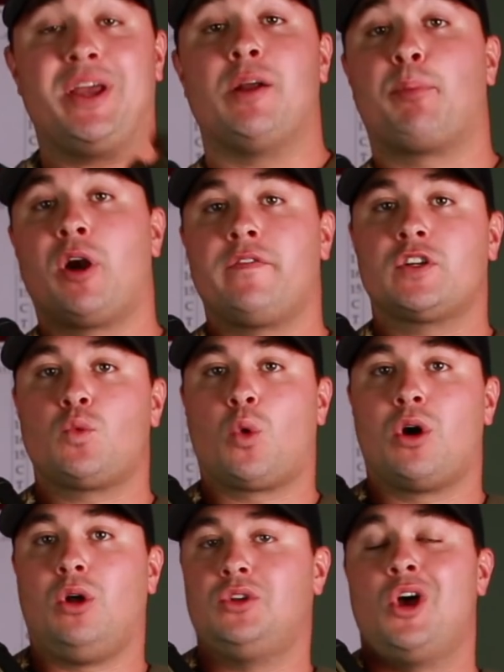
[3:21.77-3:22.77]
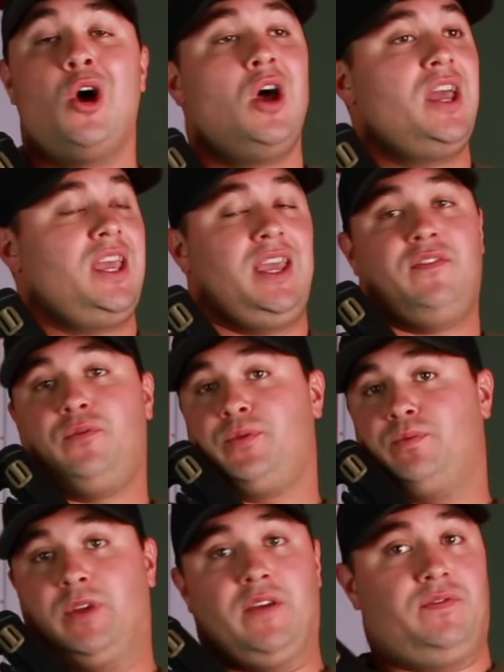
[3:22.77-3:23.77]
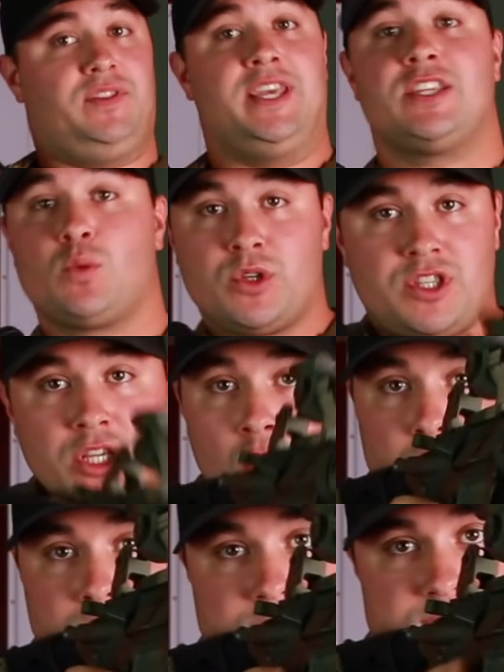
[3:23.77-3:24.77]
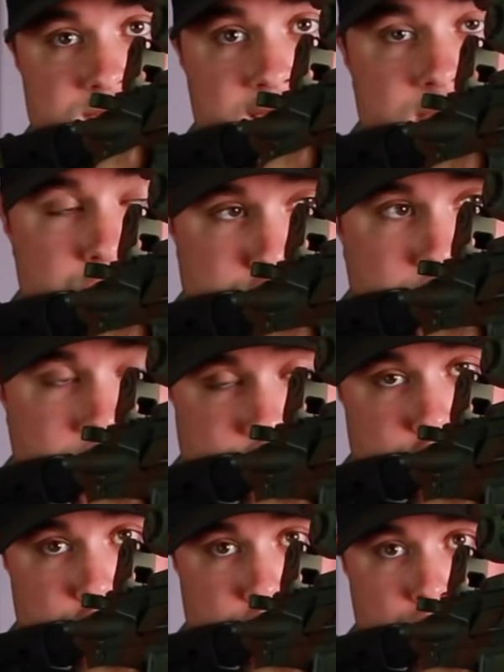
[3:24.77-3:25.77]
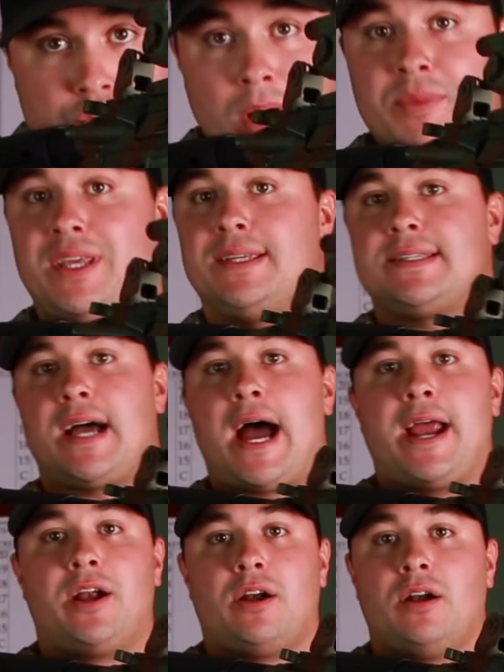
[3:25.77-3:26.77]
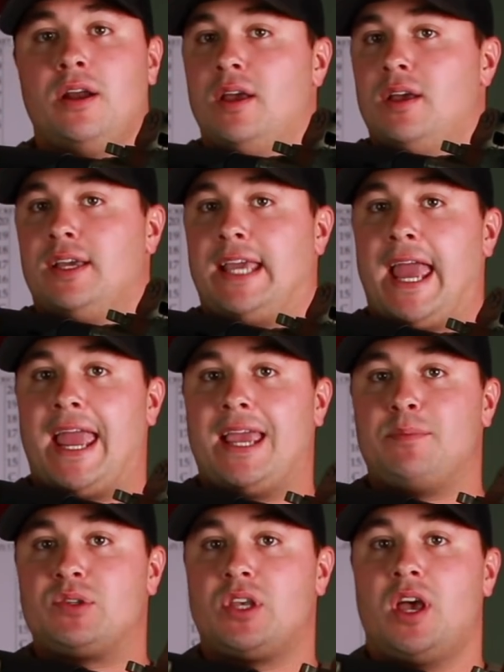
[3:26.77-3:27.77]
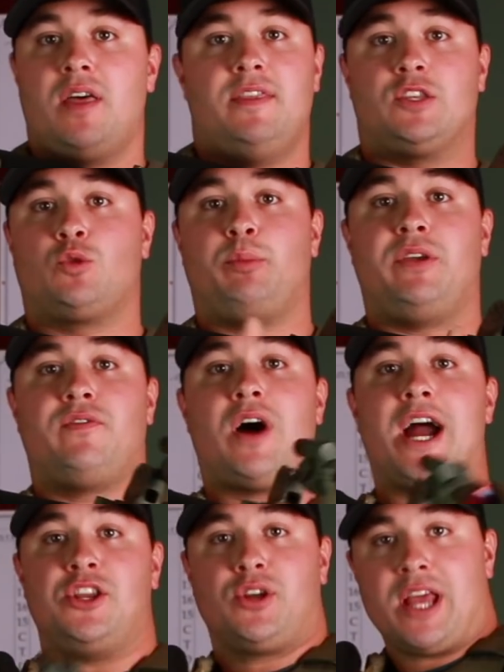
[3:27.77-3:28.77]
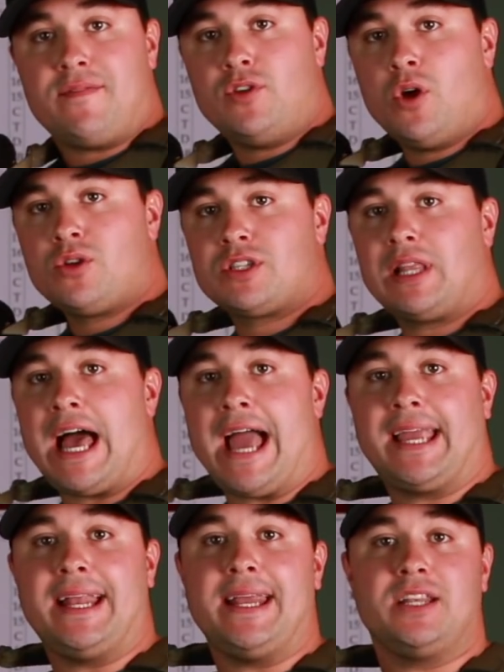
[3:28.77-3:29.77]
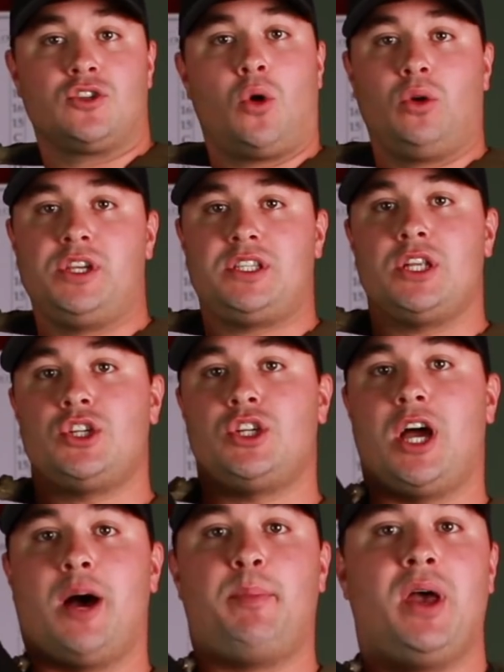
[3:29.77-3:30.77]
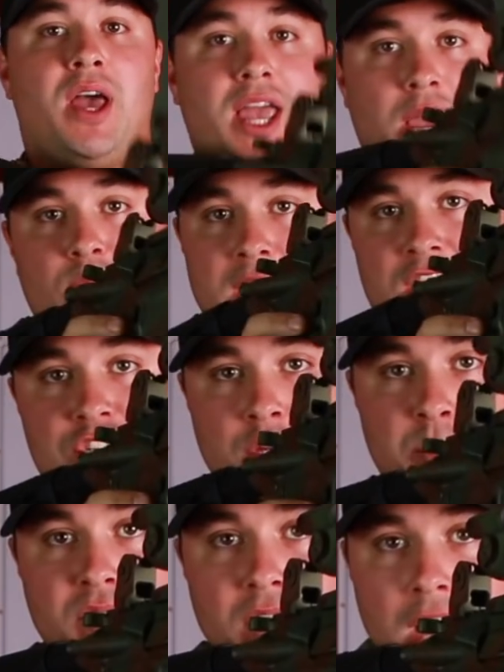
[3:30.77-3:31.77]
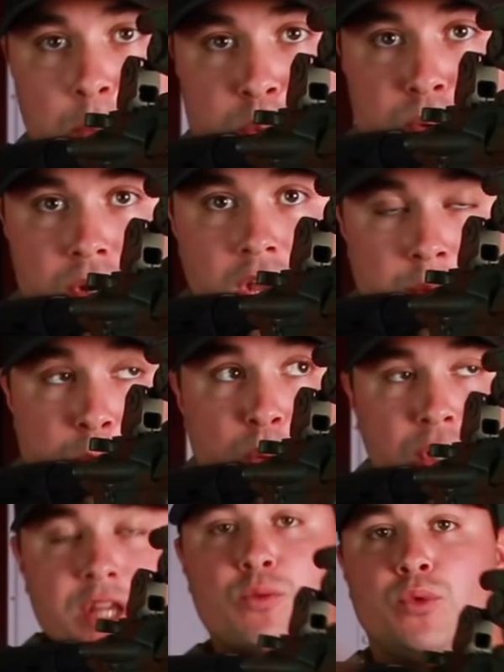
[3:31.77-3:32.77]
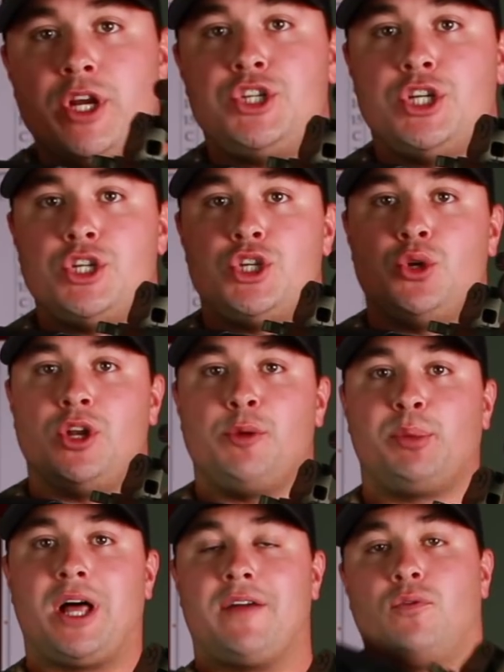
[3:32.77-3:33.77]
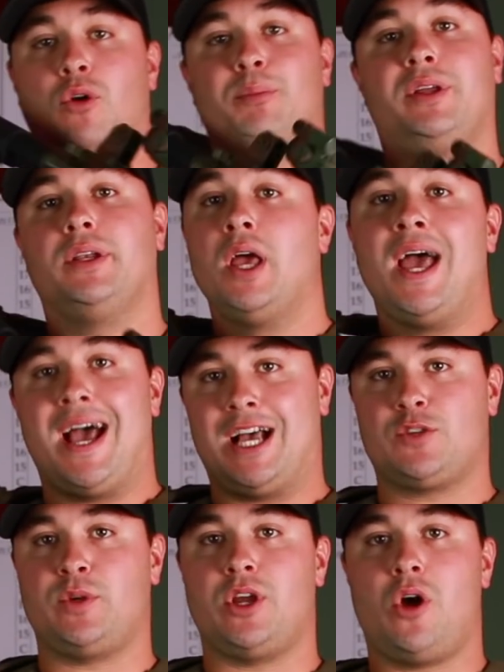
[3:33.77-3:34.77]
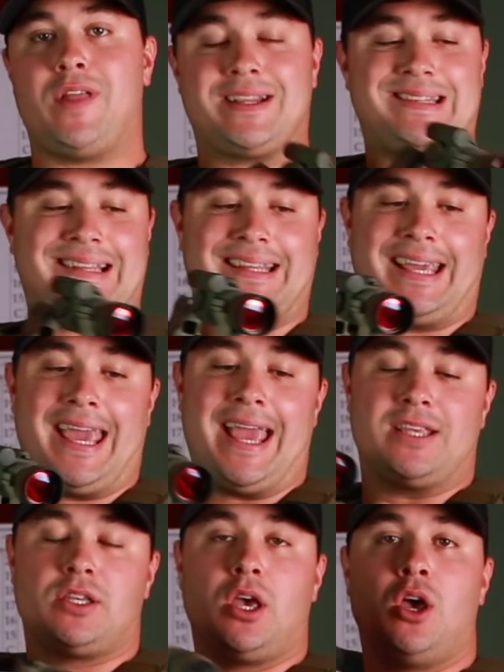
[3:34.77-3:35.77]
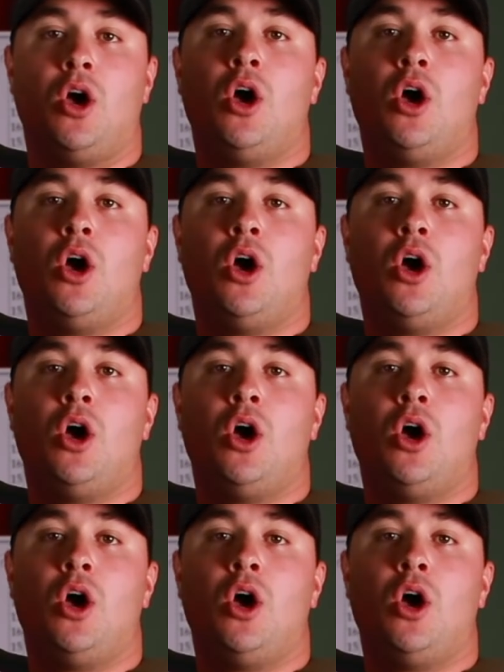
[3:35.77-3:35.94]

In a perfect world, if this was the only stance you had to shoot from the entire games, this would be fine. You could have no slack in it, totally cinched up. It would actually provide a pretty rigid shooting platform, but as we know, that's not the case.